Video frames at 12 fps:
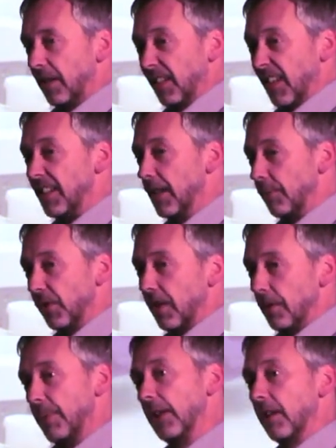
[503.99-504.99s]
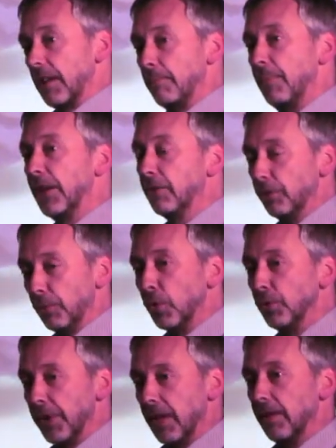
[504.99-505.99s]
can end up looking a bit like a pickled
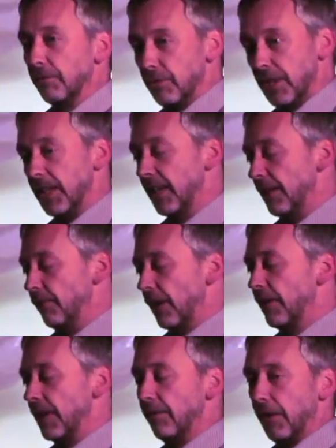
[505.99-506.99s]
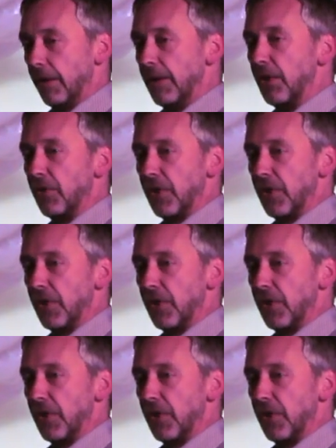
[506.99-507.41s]
walnut, really very, very